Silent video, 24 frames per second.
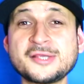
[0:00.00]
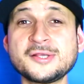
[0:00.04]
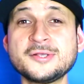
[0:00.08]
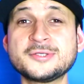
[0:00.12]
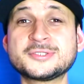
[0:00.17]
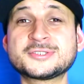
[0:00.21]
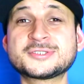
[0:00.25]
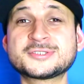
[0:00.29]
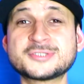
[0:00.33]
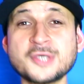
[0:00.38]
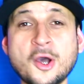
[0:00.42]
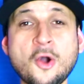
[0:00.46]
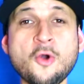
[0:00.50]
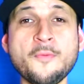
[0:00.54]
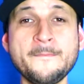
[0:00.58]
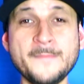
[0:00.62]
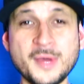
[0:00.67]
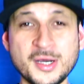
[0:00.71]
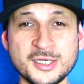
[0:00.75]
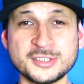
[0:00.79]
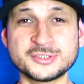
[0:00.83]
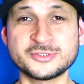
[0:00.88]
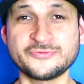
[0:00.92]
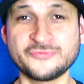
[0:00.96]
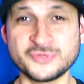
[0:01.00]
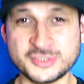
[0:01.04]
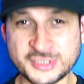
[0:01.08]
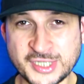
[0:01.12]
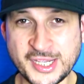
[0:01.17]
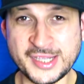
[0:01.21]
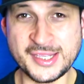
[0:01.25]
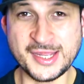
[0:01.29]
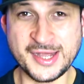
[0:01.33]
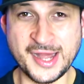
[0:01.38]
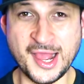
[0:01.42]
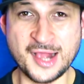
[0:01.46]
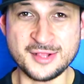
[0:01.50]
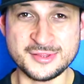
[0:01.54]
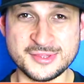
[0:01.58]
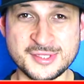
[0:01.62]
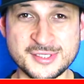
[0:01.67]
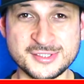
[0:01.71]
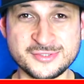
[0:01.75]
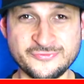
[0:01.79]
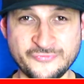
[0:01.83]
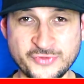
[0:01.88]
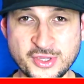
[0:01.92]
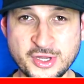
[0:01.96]
you so much for checking out
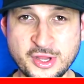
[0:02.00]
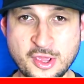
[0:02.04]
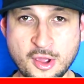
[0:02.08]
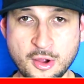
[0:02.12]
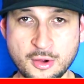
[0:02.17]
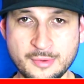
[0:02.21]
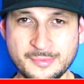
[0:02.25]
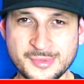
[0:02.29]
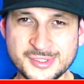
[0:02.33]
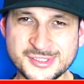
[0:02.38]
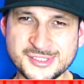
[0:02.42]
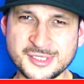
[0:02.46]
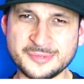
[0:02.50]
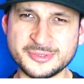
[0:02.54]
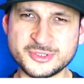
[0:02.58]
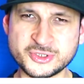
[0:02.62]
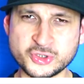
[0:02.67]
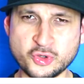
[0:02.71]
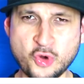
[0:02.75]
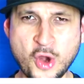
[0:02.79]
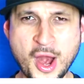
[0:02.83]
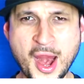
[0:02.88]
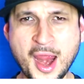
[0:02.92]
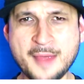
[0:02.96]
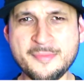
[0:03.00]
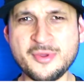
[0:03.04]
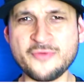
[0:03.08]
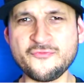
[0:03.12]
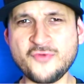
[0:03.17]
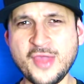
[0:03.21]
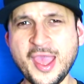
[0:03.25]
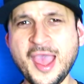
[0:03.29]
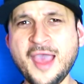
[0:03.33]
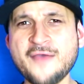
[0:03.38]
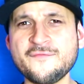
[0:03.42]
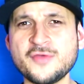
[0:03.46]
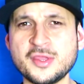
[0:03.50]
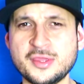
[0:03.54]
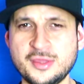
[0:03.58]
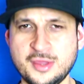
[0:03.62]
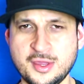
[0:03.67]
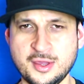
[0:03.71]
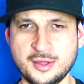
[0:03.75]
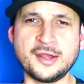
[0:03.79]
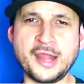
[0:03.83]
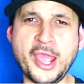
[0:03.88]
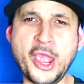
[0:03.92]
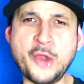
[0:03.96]
this video. Subscribe if you haven't
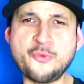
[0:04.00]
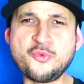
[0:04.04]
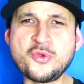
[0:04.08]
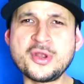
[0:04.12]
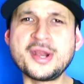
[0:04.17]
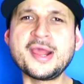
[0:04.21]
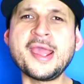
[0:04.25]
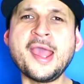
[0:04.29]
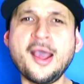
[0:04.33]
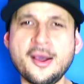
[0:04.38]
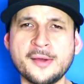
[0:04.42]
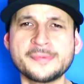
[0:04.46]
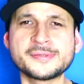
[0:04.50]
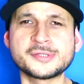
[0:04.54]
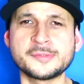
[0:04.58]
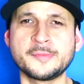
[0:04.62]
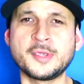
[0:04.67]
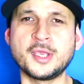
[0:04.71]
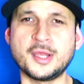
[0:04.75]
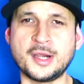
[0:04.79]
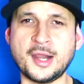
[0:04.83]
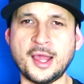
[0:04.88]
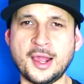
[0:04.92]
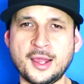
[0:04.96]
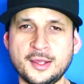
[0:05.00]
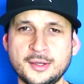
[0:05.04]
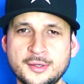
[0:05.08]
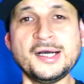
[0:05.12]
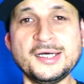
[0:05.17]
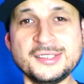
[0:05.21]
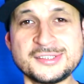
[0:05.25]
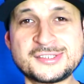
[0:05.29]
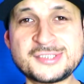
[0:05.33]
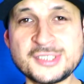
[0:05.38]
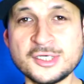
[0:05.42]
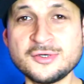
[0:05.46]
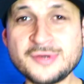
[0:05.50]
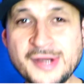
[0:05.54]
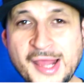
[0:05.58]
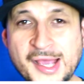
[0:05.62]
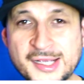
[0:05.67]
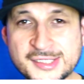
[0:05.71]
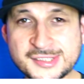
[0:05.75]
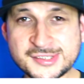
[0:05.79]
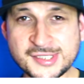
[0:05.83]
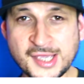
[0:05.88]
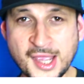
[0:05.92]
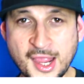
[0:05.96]
yet. It really helps me a lot. Until
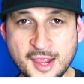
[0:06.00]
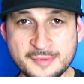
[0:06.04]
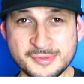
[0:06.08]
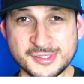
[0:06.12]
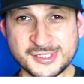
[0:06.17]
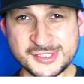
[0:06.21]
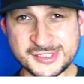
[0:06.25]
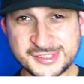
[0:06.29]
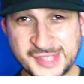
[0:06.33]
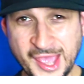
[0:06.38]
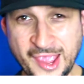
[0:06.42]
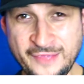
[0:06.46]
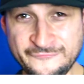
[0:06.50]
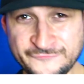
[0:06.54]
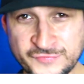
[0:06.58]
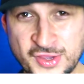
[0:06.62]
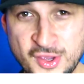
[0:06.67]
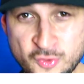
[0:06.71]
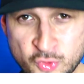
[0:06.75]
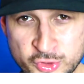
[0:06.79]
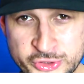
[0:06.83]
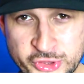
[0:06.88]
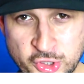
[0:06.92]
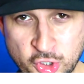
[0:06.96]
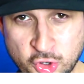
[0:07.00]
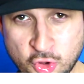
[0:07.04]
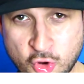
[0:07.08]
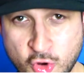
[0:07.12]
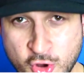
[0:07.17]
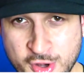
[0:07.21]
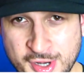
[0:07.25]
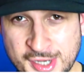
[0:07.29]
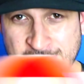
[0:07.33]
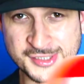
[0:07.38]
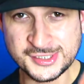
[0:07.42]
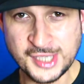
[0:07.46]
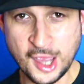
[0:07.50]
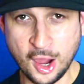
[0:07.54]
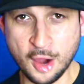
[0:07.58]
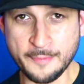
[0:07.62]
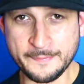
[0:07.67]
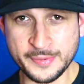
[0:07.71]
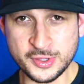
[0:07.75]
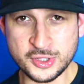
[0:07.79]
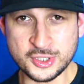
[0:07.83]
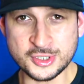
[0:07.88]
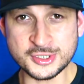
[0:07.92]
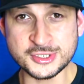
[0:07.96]
next time, stay fit with the Lord is
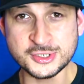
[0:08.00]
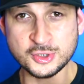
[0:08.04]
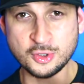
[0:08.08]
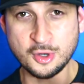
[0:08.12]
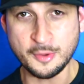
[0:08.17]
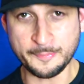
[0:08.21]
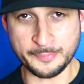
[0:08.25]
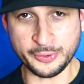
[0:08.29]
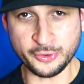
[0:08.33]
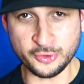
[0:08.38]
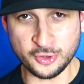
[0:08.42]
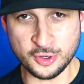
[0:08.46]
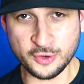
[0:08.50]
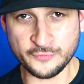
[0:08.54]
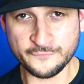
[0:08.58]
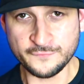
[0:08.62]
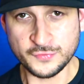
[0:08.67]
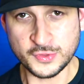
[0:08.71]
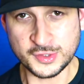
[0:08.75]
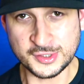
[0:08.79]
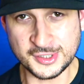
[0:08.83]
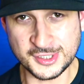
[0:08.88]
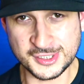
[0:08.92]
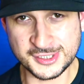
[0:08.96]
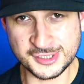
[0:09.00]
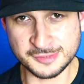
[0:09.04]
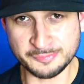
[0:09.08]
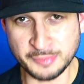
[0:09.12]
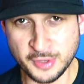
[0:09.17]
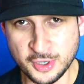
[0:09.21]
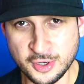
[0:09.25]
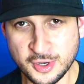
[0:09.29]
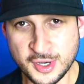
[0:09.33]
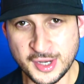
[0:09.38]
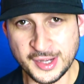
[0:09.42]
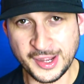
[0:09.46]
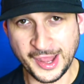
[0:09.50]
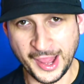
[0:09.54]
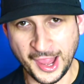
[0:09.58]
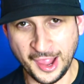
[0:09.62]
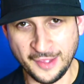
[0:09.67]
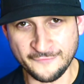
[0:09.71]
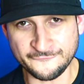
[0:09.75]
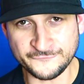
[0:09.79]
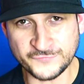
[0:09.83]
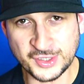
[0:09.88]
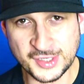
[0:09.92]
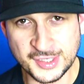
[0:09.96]
helping you to improve your spirit
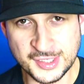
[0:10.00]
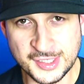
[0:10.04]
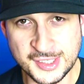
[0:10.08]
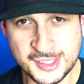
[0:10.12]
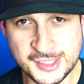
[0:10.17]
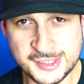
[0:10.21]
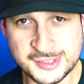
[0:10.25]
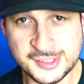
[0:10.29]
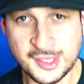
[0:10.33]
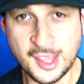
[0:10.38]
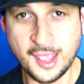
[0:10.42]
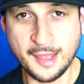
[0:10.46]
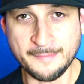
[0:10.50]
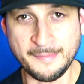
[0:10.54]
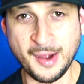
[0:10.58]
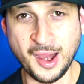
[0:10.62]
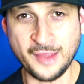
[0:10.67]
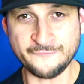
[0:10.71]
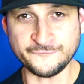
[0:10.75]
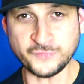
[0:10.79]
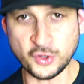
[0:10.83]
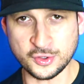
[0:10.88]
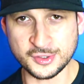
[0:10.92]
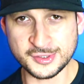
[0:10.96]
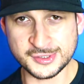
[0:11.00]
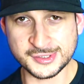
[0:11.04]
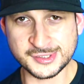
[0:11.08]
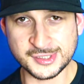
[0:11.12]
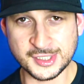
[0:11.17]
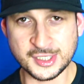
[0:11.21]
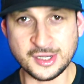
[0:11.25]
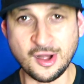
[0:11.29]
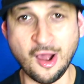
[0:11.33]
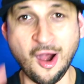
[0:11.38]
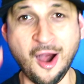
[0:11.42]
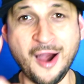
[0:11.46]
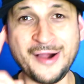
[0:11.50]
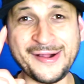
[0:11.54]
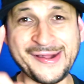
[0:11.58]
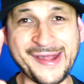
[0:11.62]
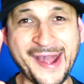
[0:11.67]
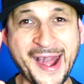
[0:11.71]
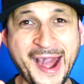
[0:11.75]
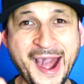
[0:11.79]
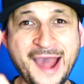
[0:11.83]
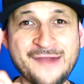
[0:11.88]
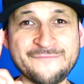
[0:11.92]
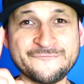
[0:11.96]
and fitness by focusing on
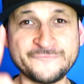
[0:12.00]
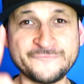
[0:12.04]
God